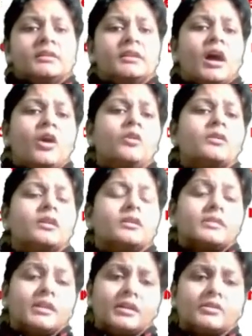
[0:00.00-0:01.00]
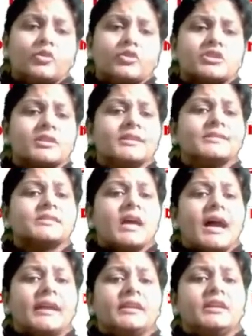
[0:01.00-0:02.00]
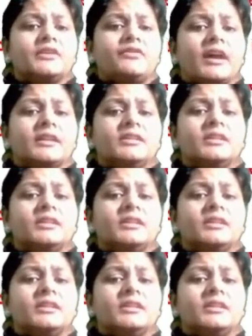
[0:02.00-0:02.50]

Now third question is identify